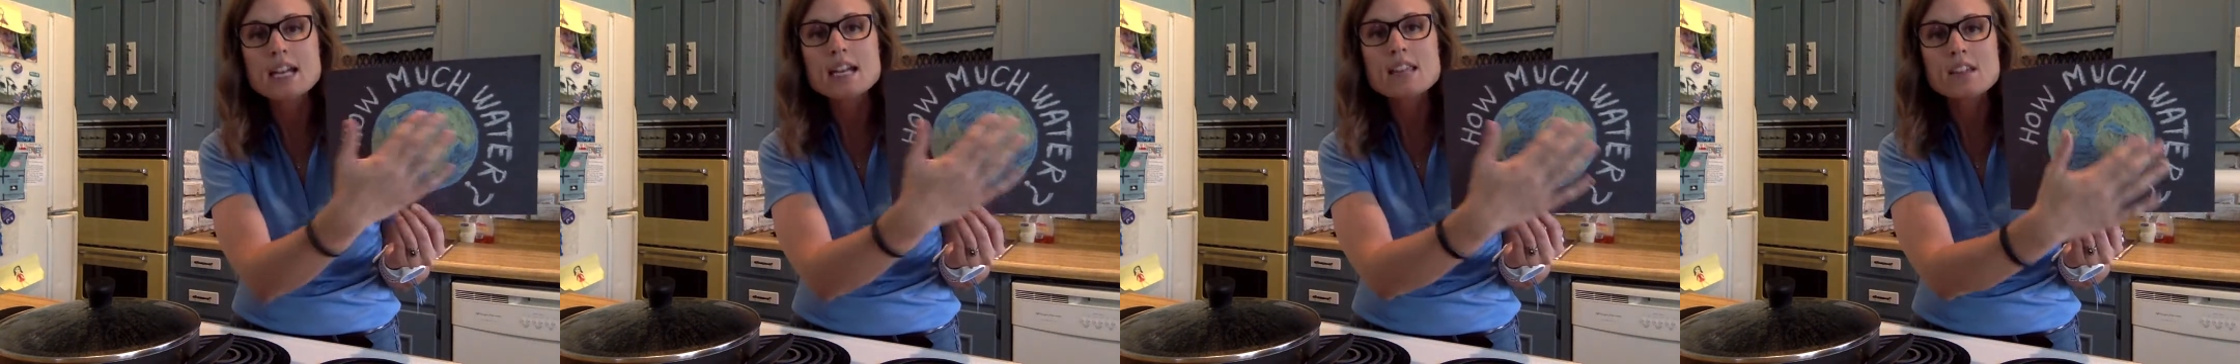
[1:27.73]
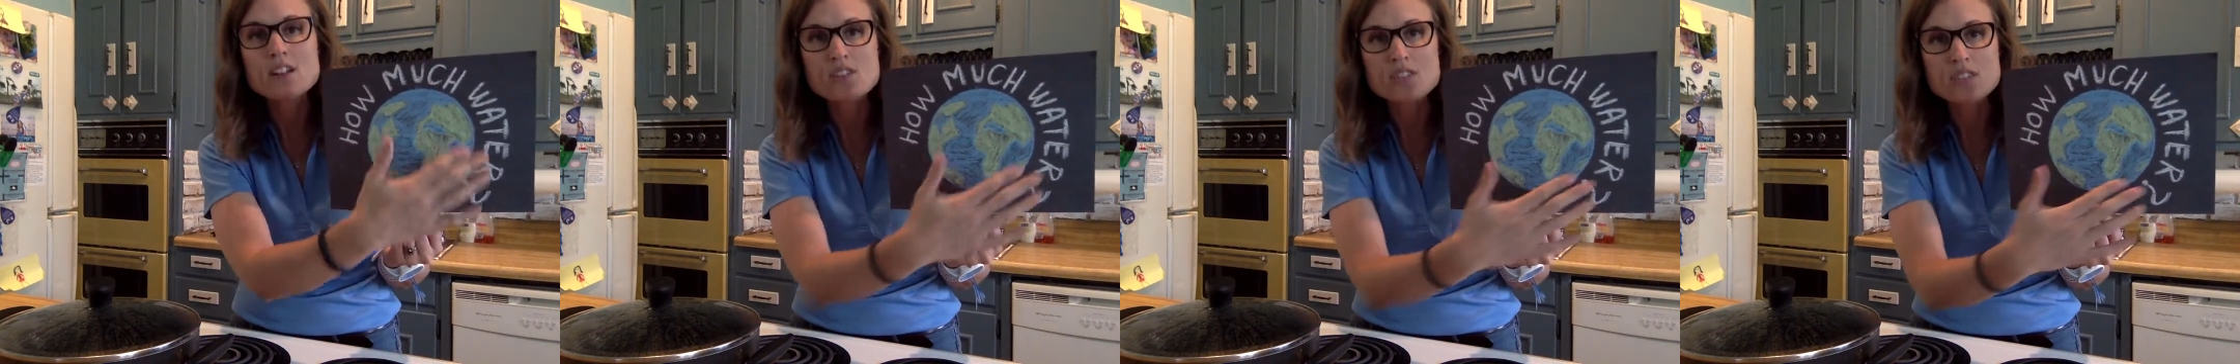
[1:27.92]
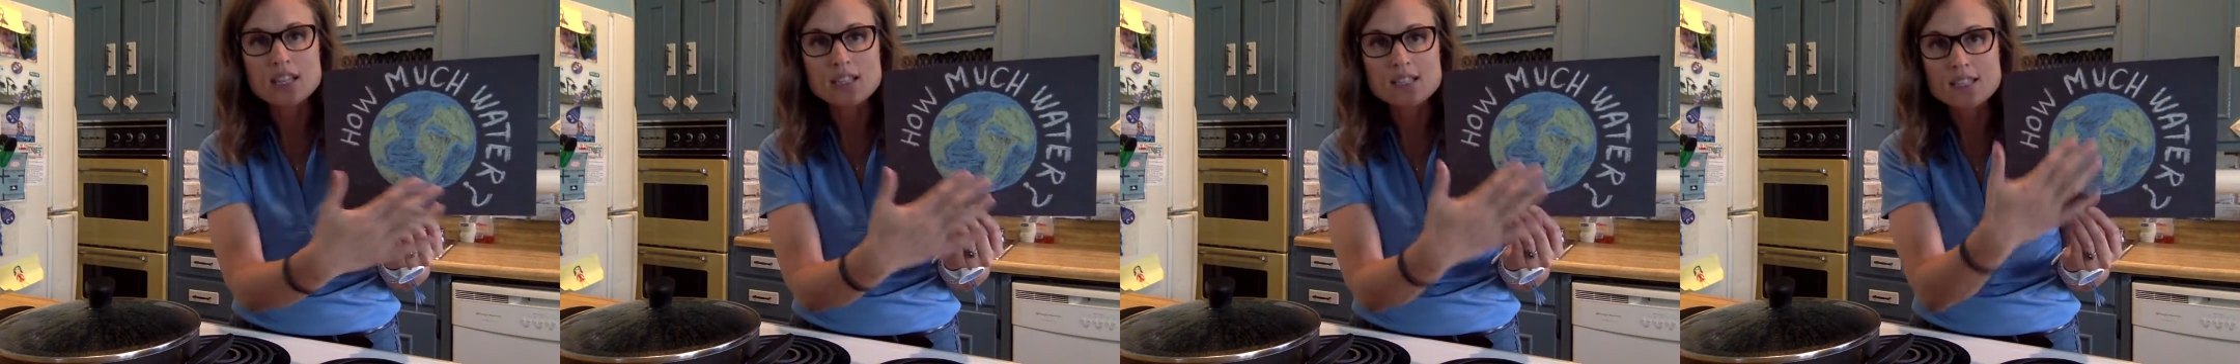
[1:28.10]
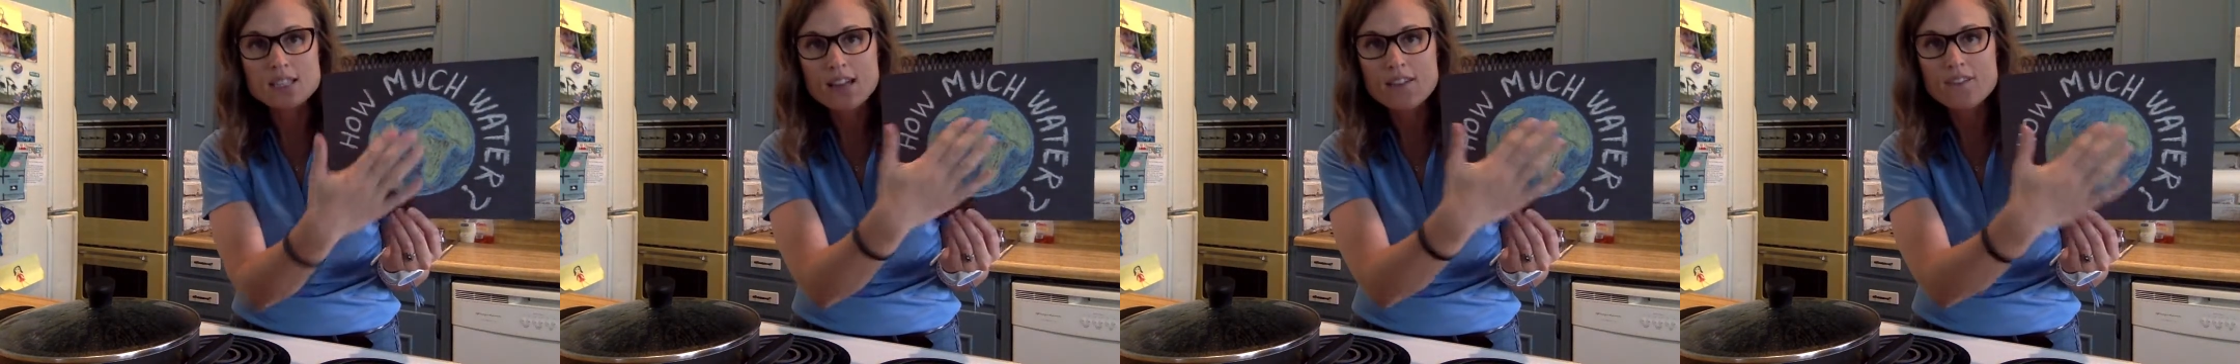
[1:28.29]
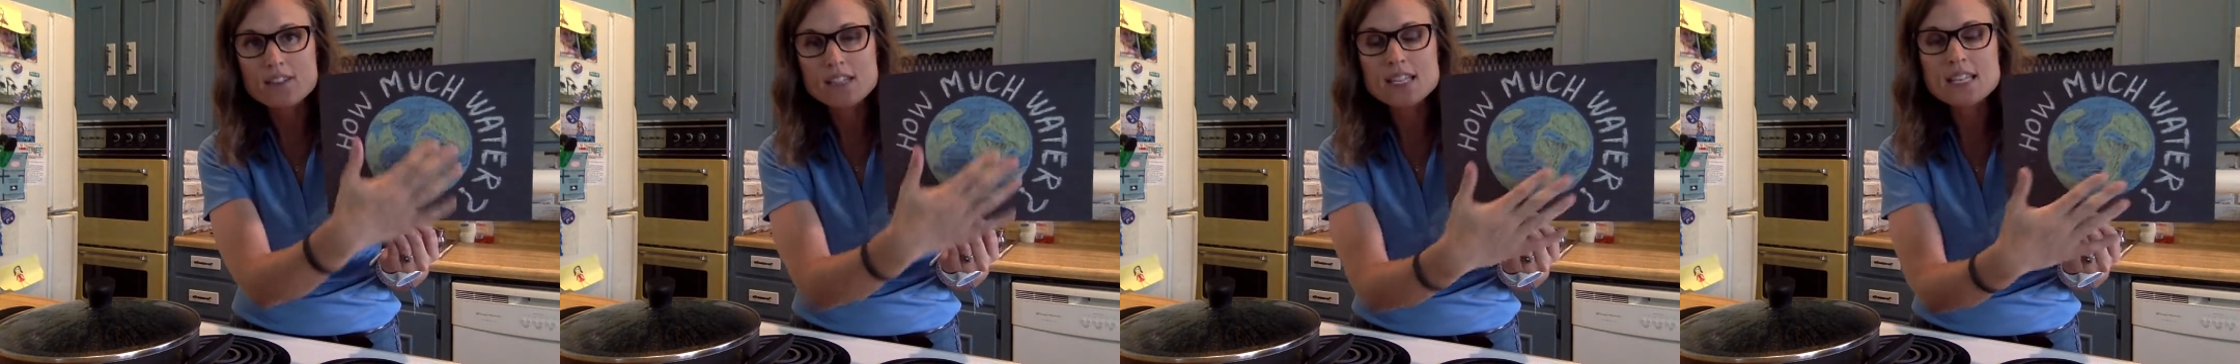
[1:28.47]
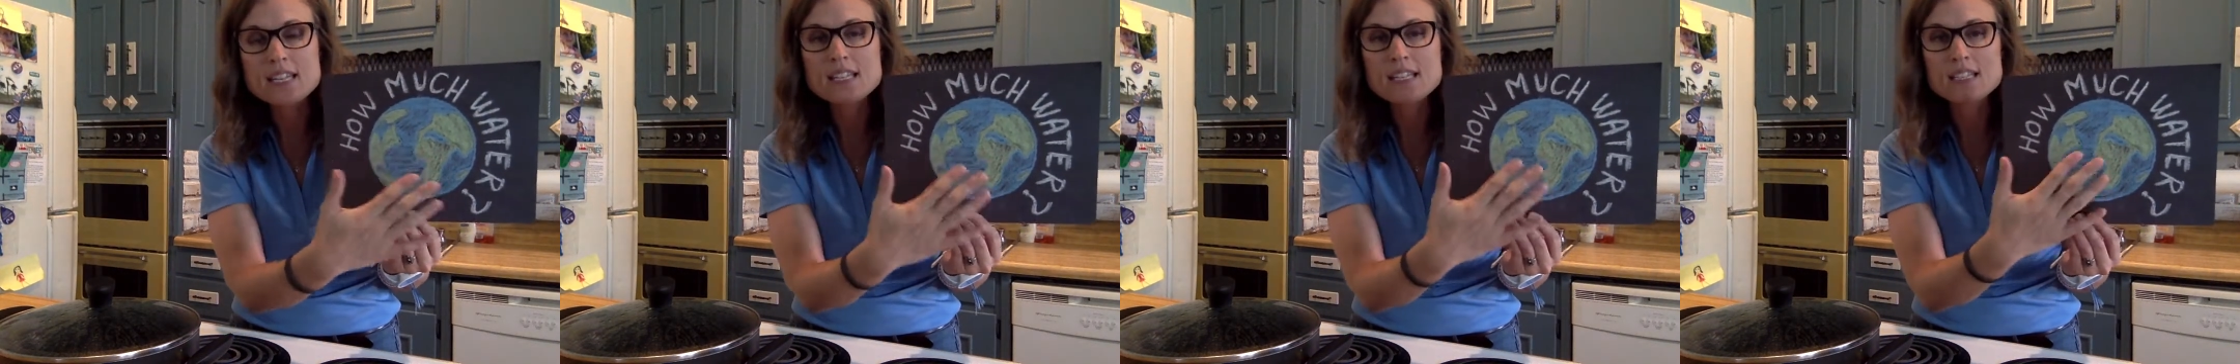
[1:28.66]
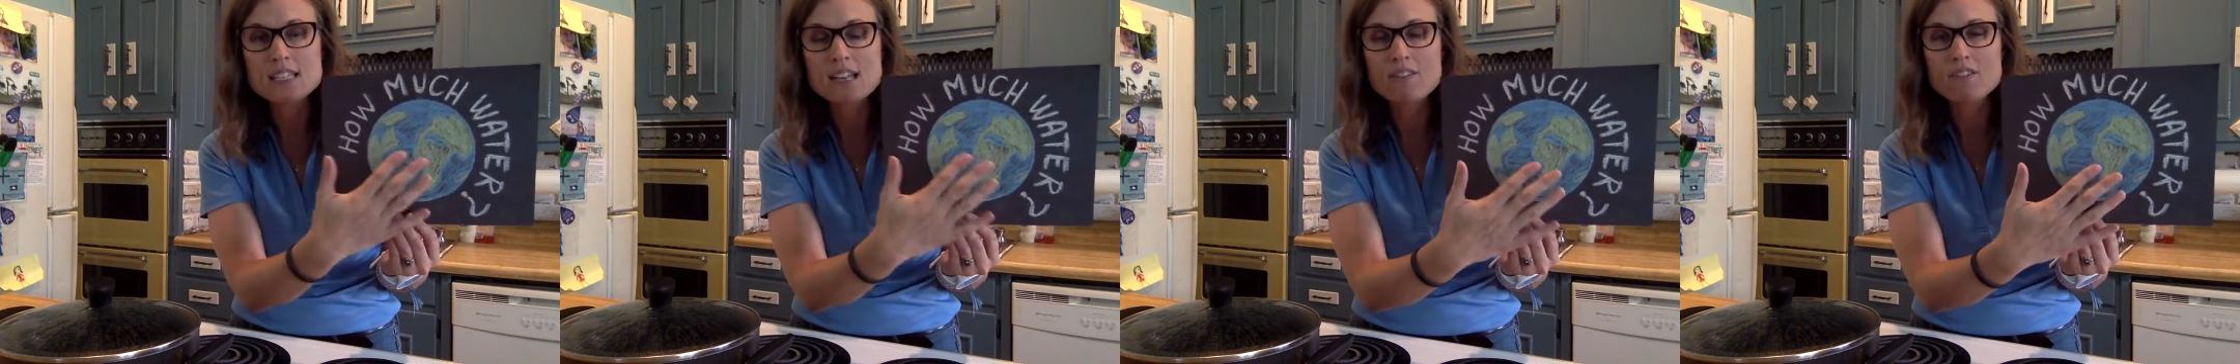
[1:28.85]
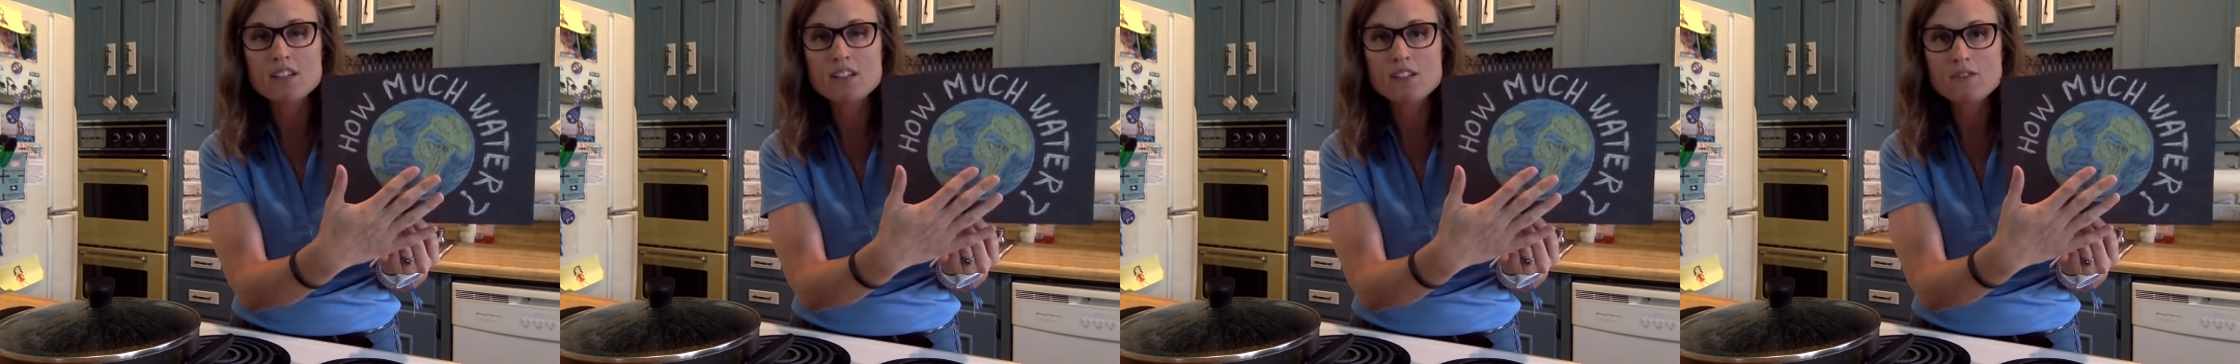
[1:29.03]
There's that 70 to
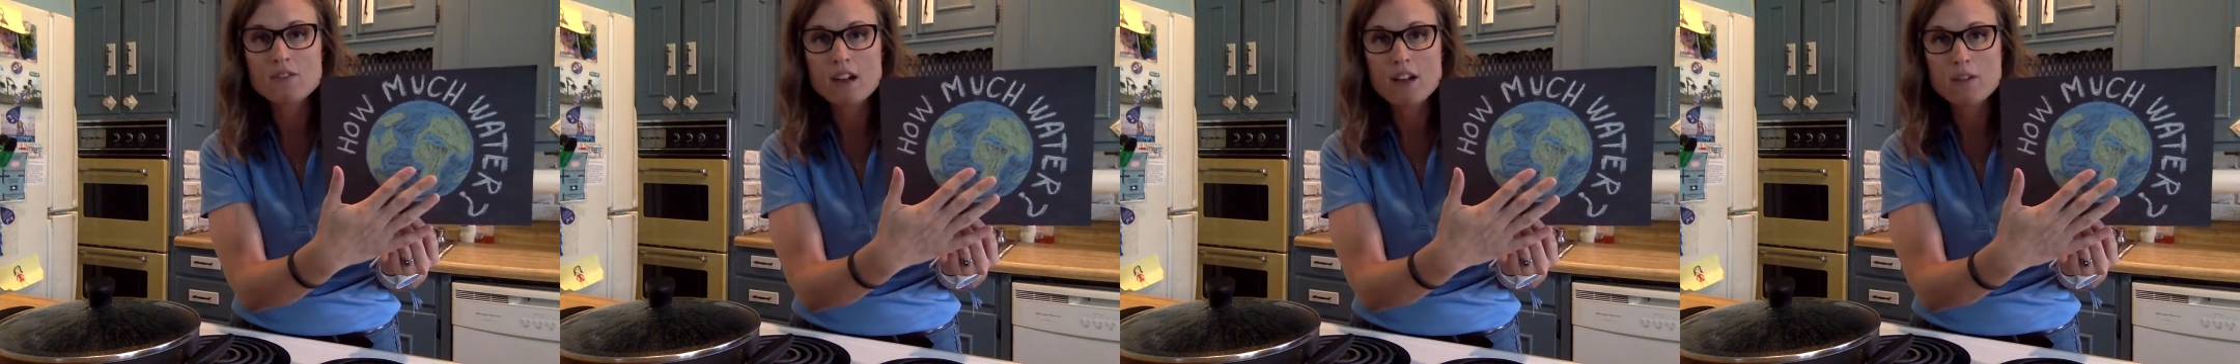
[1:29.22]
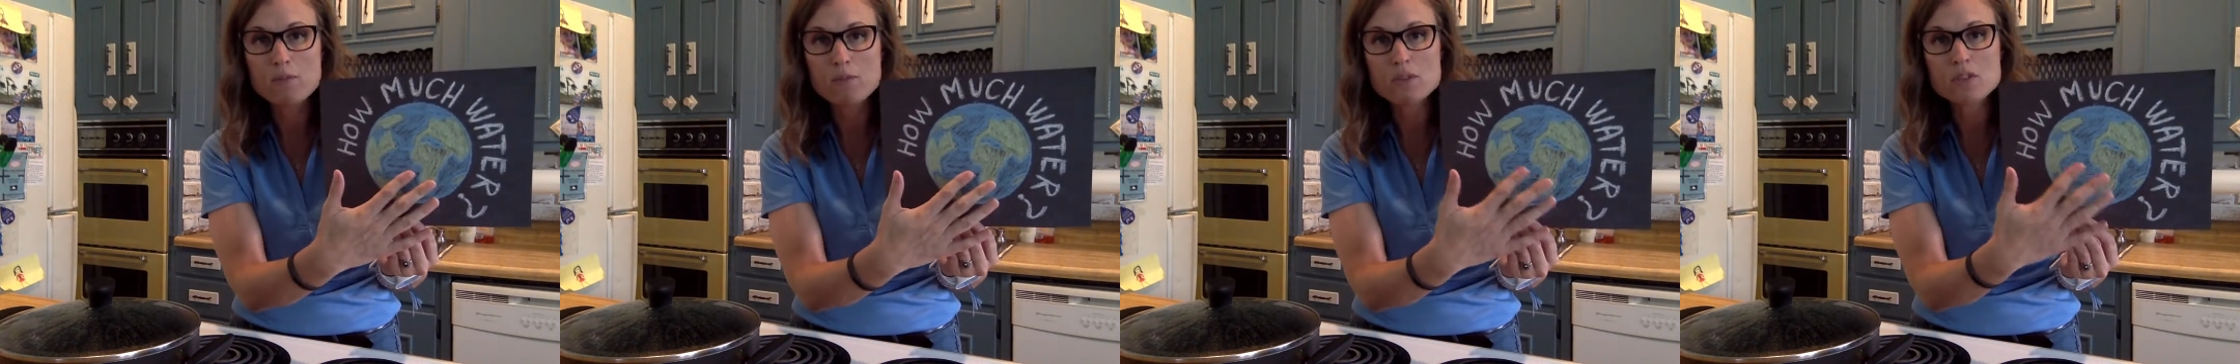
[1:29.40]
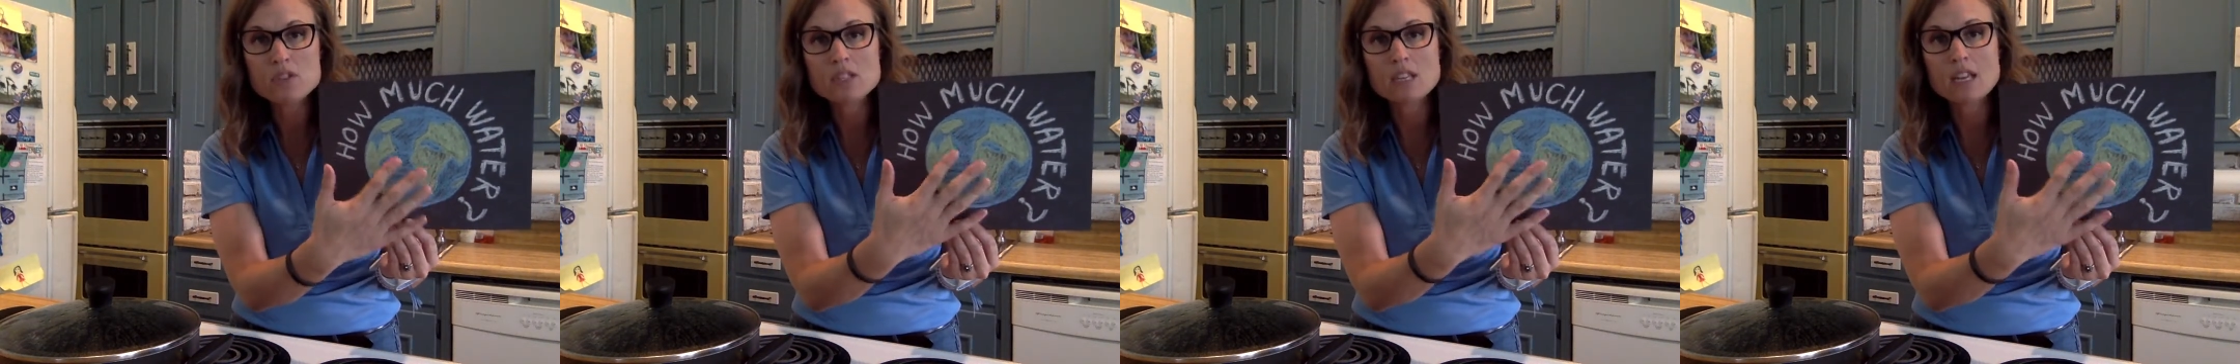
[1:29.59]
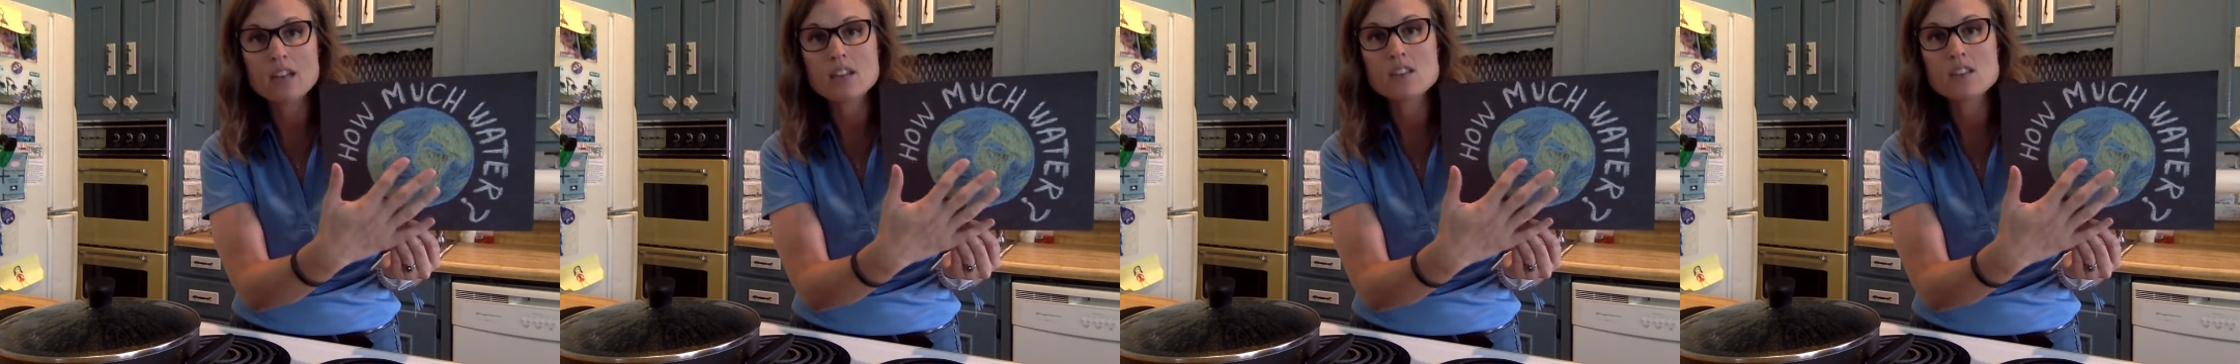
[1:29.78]
75%